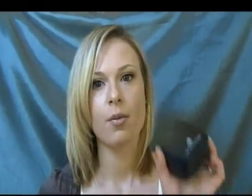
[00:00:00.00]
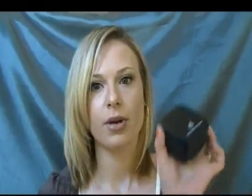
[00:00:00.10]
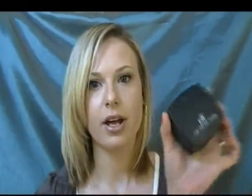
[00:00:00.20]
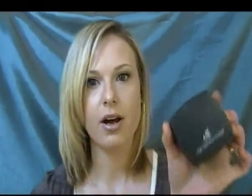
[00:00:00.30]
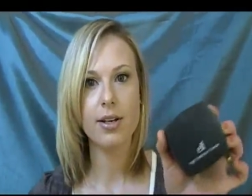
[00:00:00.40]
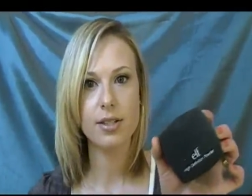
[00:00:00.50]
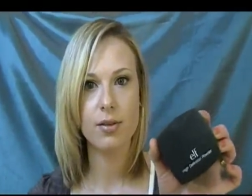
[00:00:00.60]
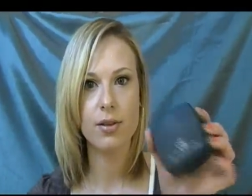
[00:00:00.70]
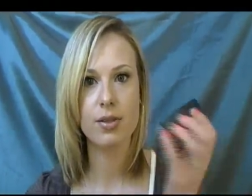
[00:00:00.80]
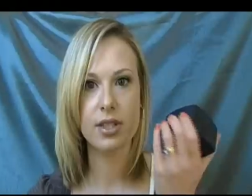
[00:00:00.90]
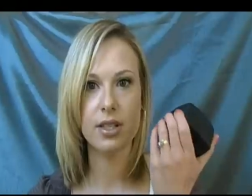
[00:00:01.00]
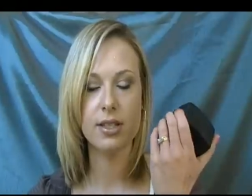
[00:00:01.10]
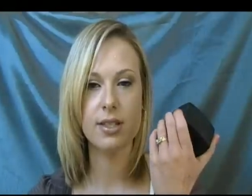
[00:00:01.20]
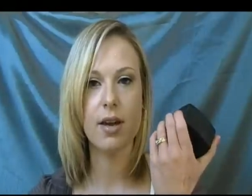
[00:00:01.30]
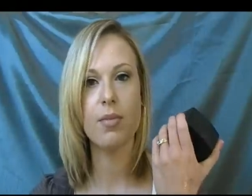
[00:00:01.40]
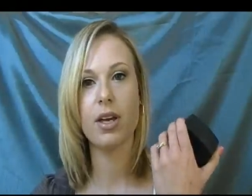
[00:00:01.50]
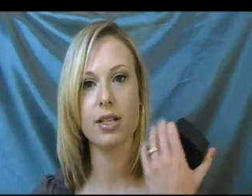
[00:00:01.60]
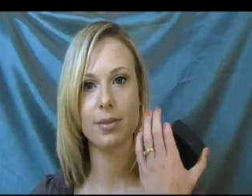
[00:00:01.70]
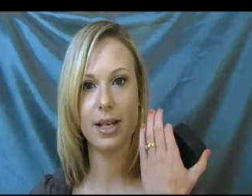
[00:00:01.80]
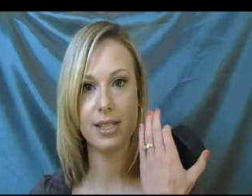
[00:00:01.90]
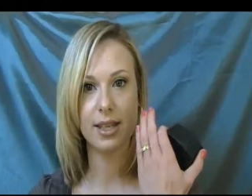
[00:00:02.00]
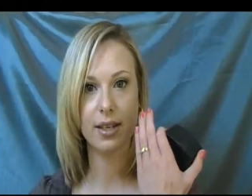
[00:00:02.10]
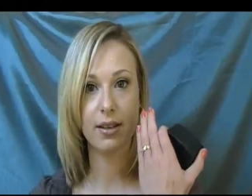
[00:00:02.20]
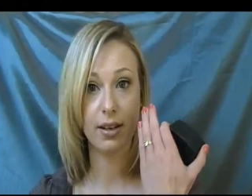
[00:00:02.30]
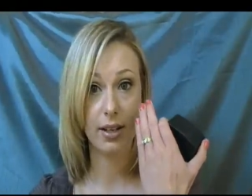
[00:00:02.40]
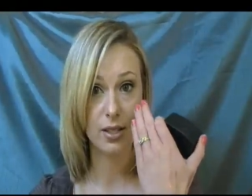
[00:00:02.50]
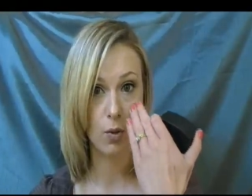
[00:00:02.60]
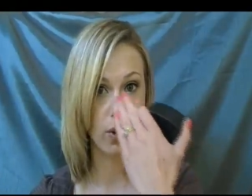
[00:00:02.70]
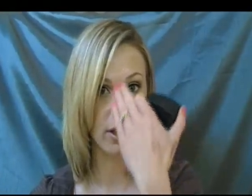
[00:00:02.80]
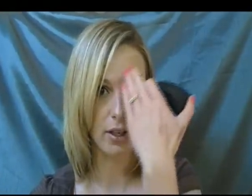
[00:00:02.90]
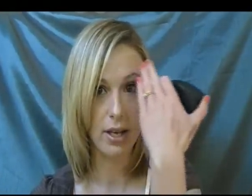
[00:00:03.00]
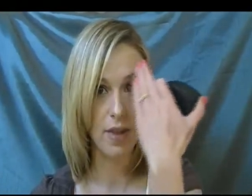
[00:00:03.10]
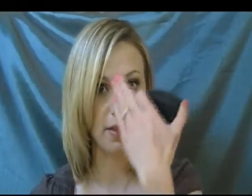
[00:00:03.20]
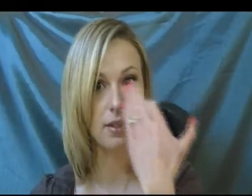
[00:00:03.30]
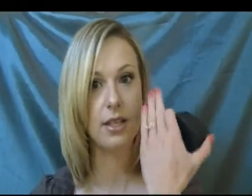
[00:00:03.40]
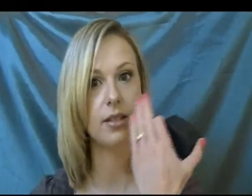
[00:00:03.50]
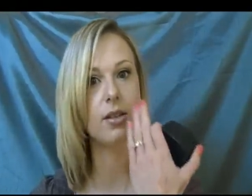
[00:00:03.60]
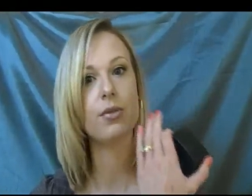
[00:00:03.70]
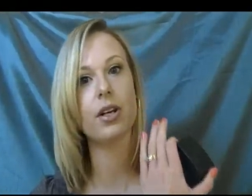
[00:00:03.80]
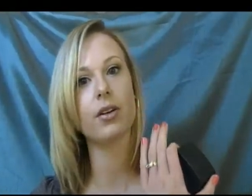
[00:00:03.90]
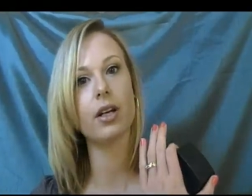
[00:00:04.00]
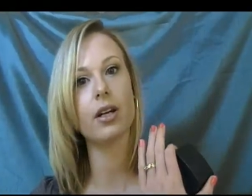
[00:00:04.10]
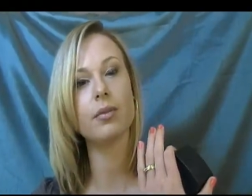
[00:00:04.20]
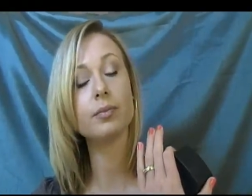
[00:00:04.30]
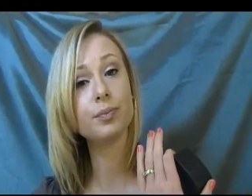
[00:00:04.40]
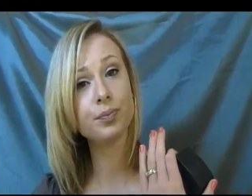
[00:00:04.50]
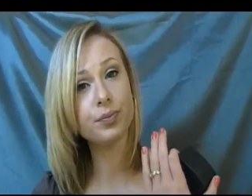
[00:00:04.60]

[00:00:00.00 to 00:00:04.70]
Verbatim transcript: but I also use this because my skin kind of gets oily in the T-zone area,